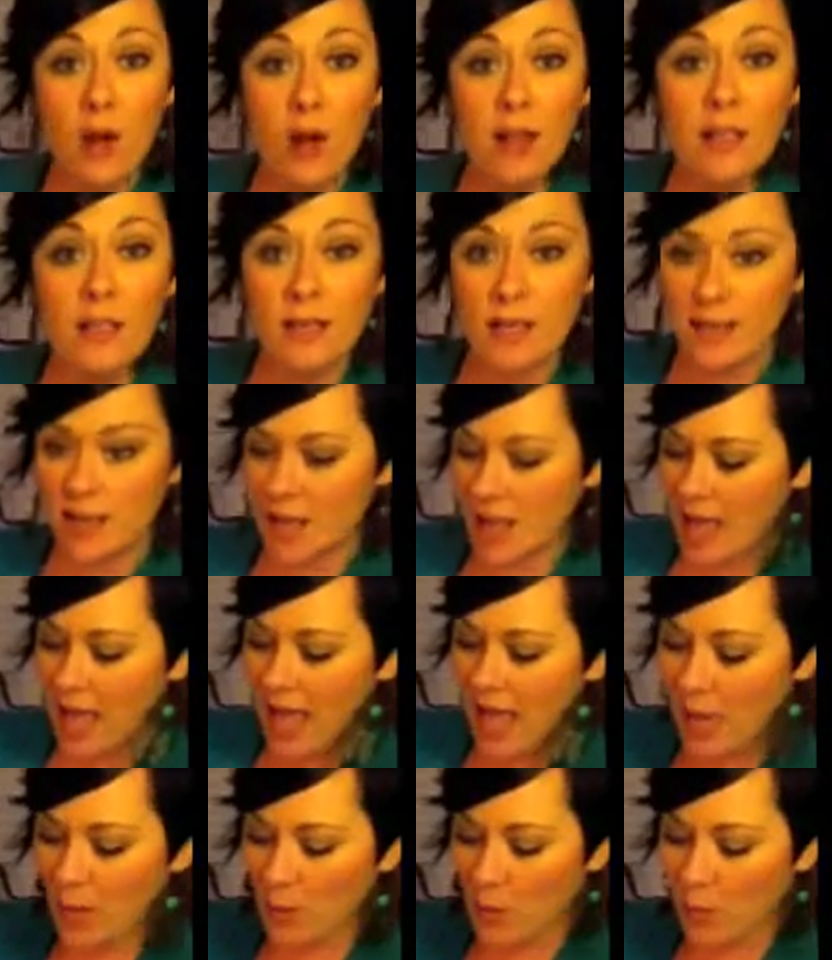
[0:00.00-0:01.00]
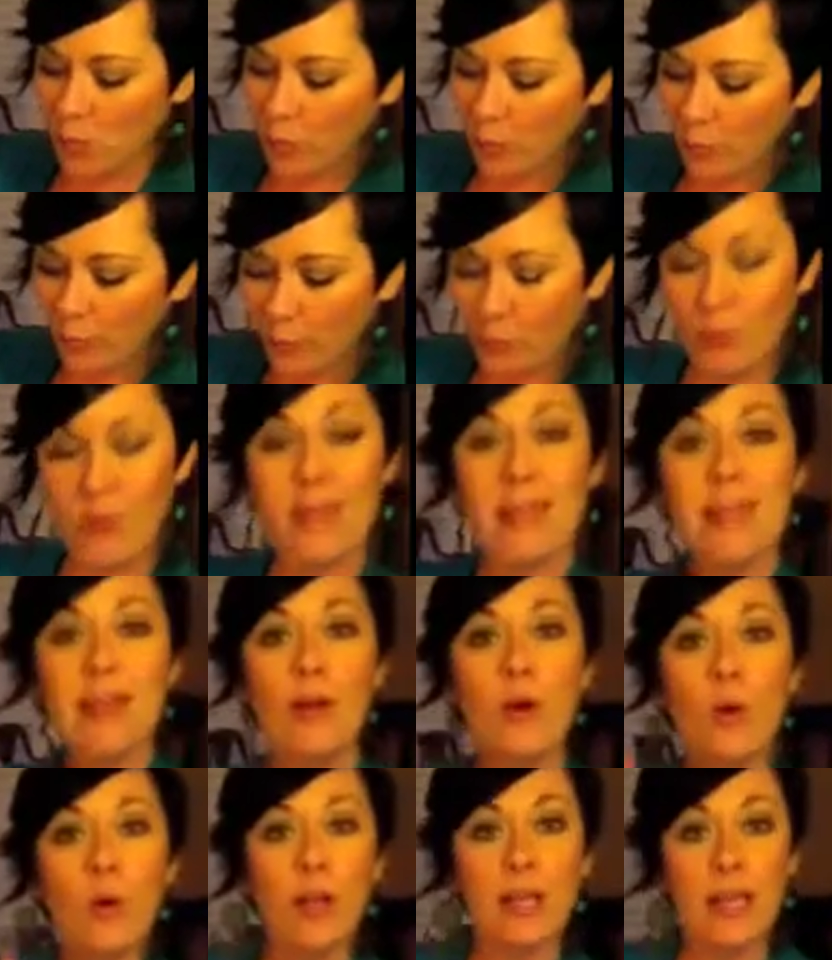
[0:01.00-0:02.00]
onion and
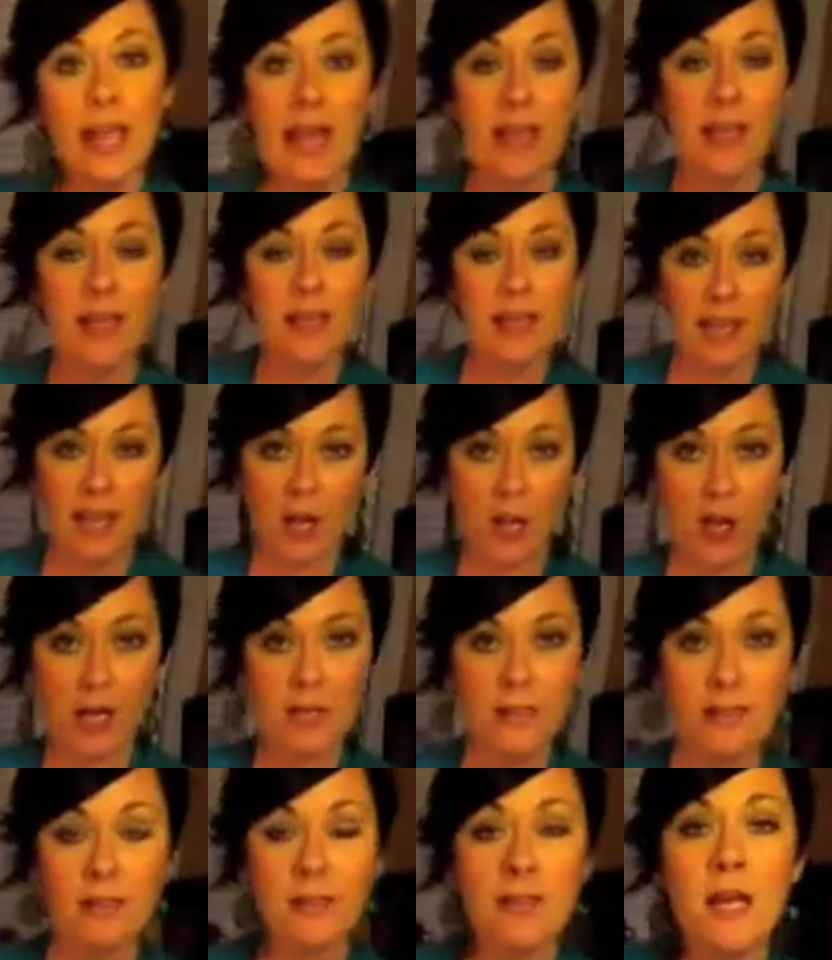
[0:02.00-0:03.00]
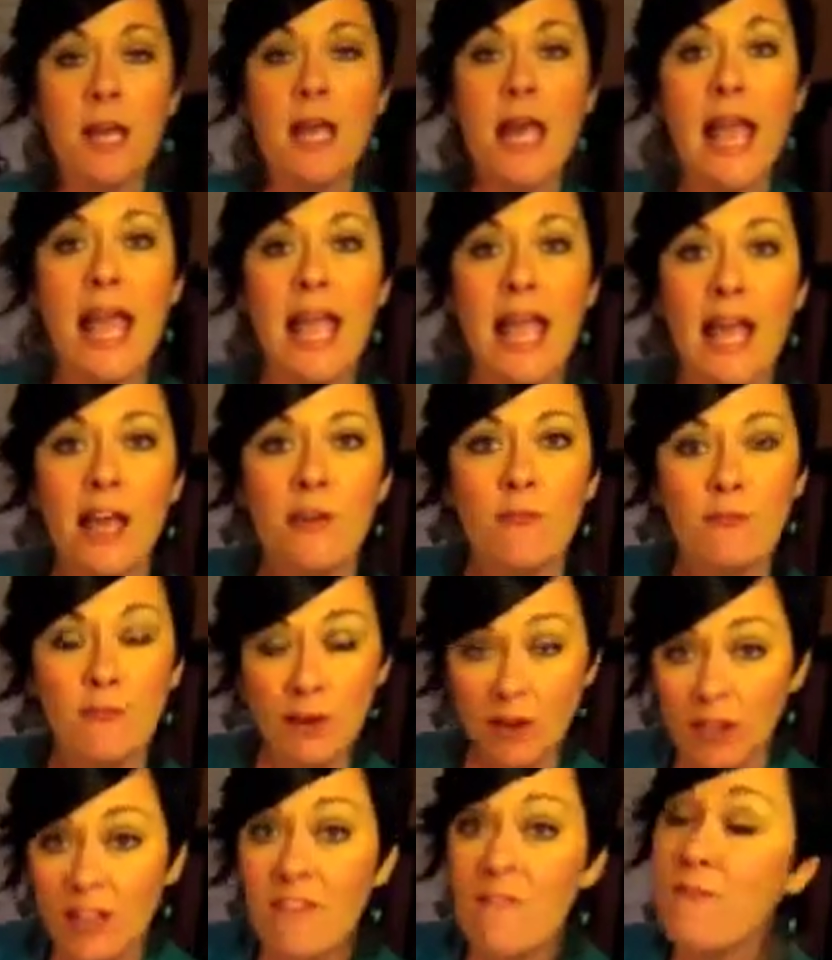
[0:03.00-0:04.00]
3 organic carrots and
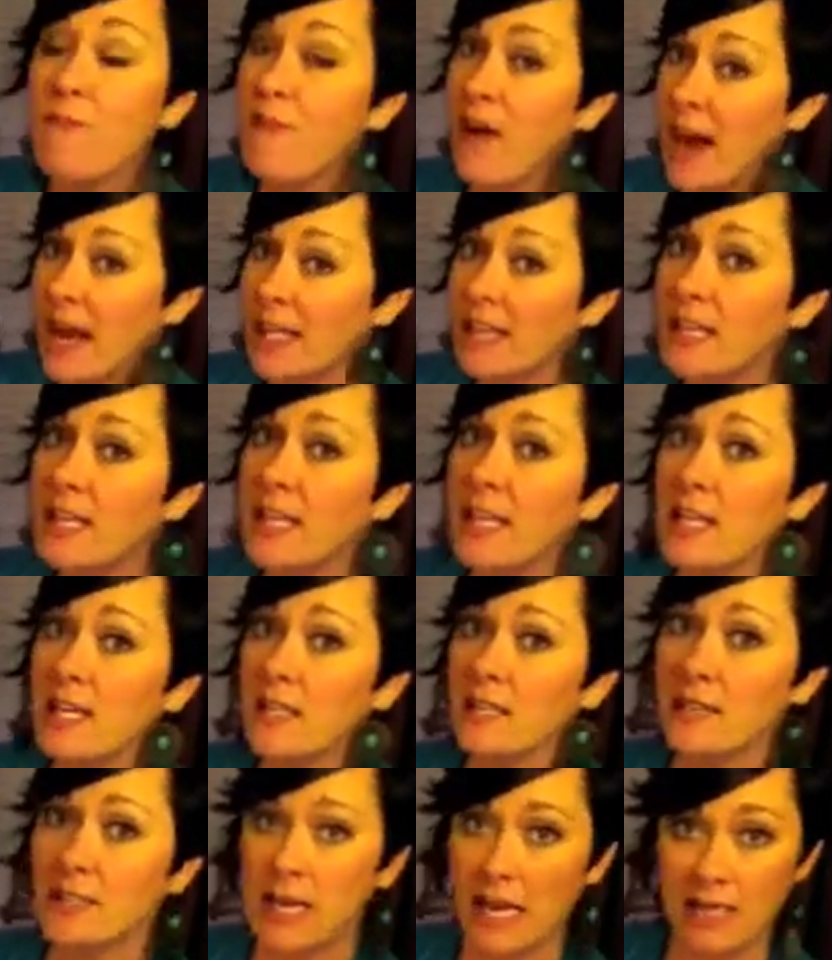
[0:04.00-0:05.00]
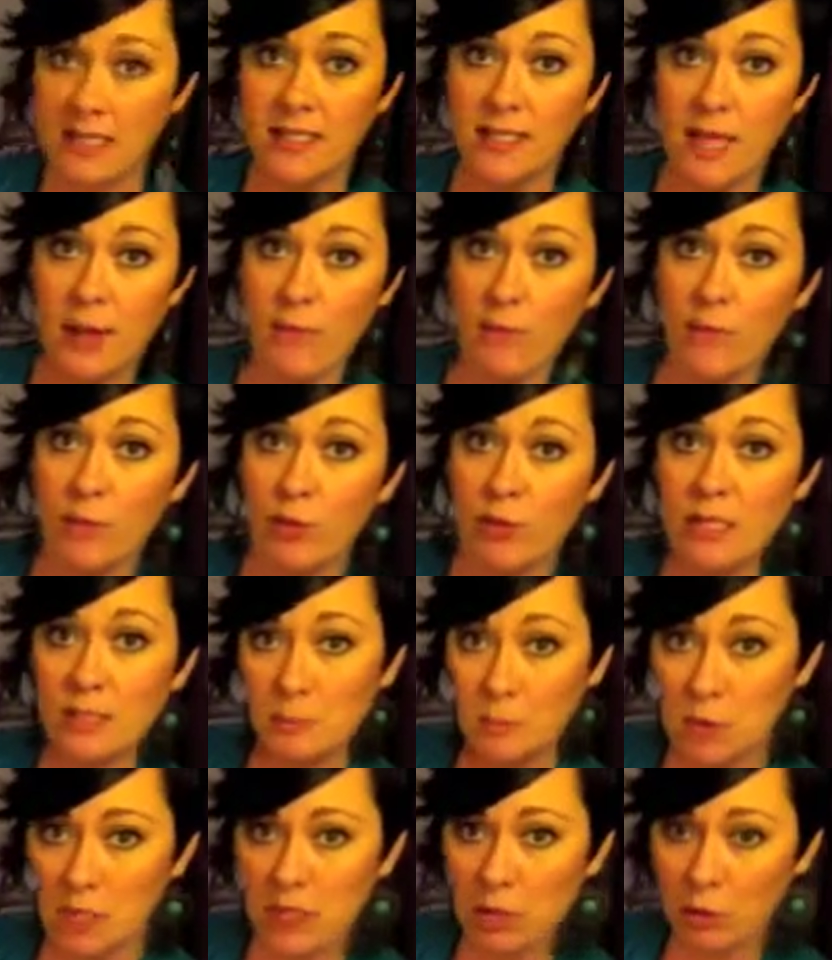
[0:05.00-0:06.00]
fairly finely diced them. For this
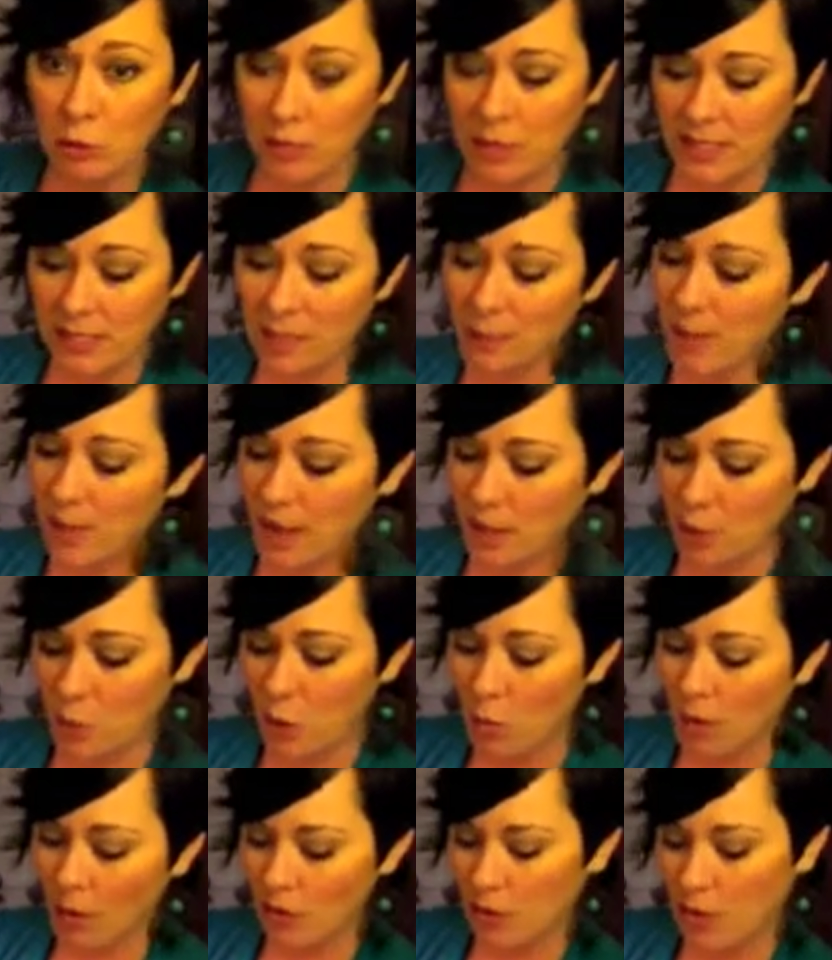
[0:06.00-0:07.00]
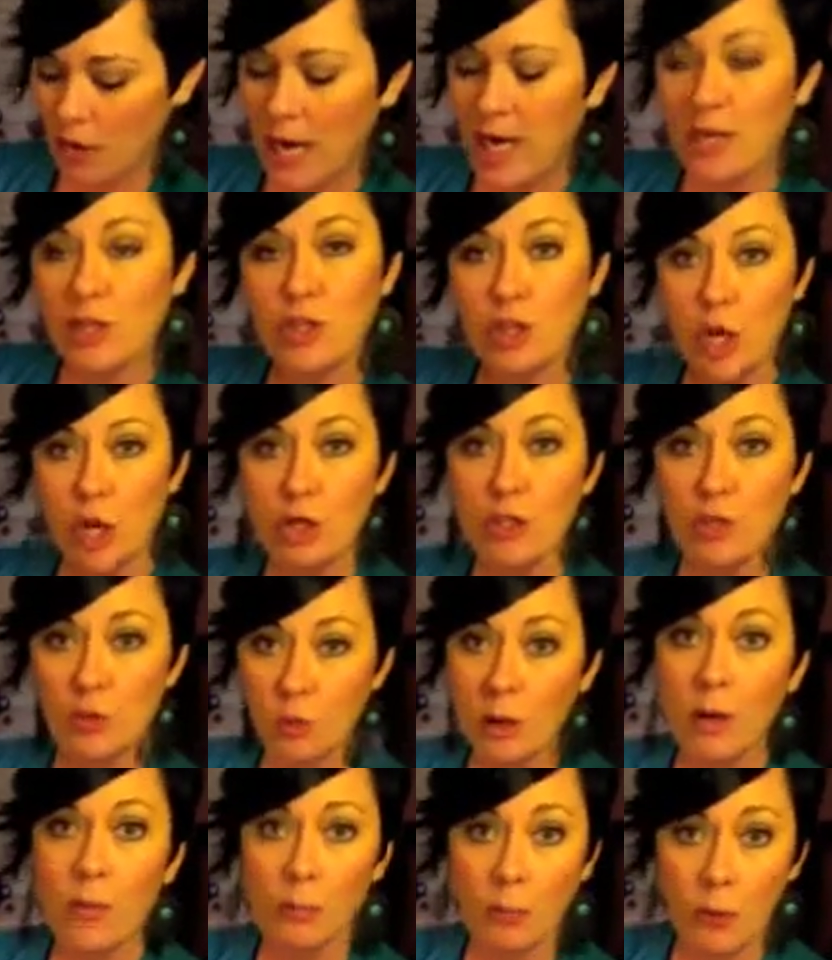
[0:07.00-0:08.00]
particular recipe, I don't want giant chunks. You
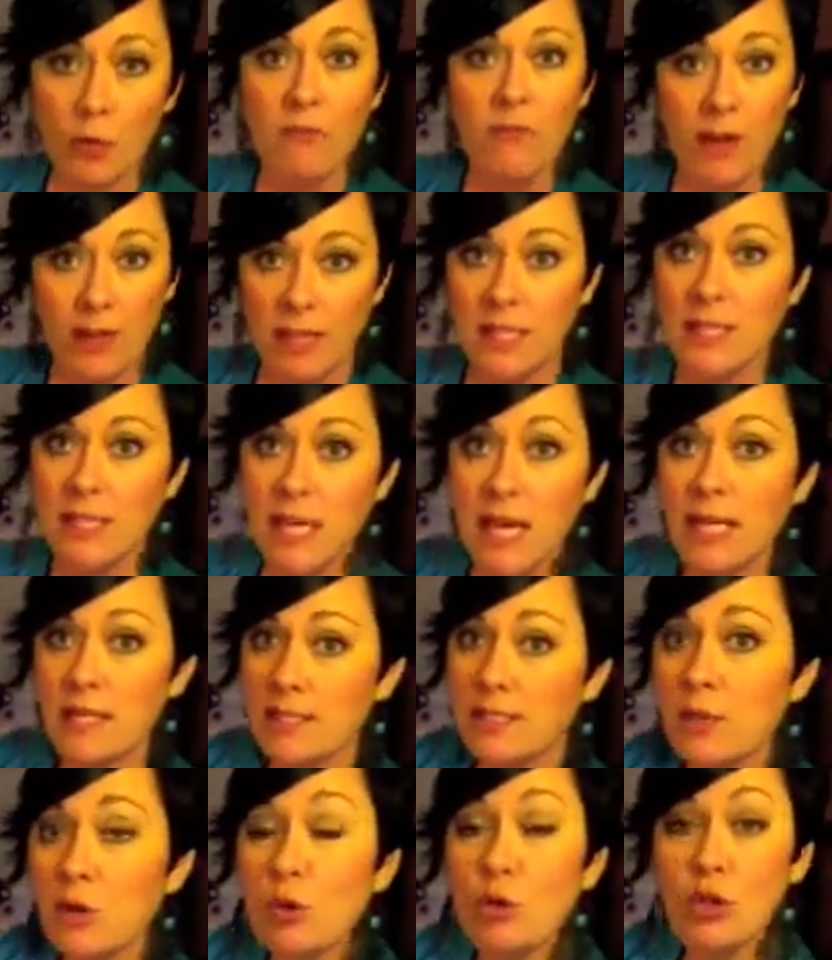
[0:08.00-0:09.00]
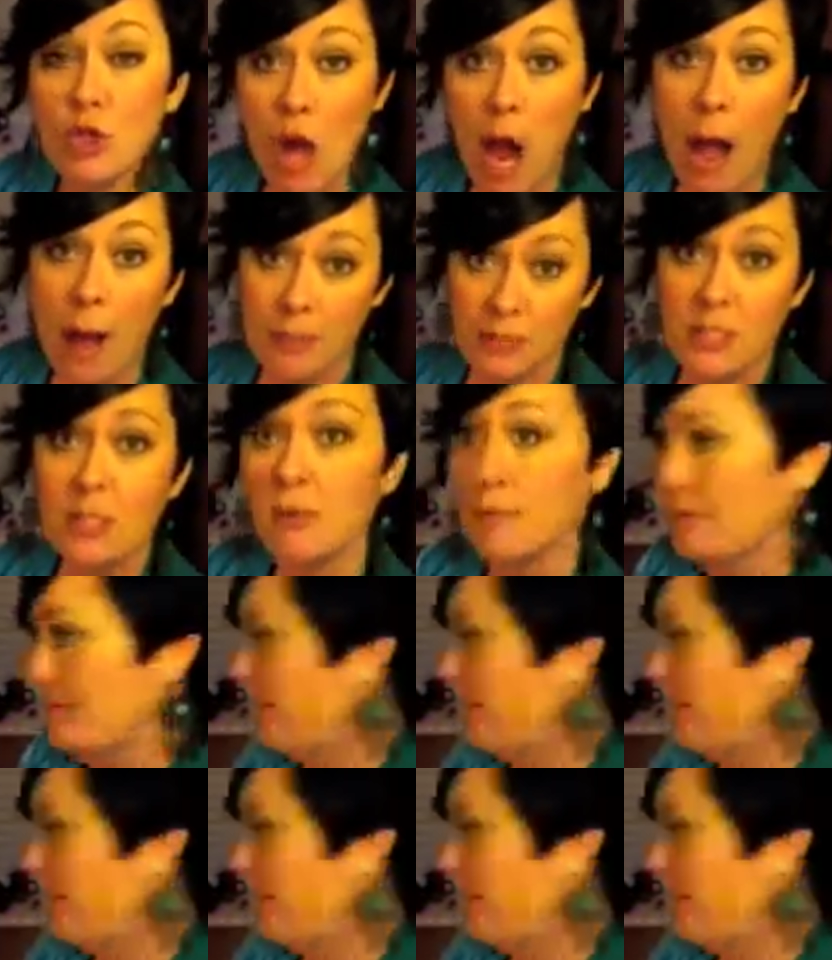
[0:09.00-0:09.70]
want them pretty finely diced or chopped.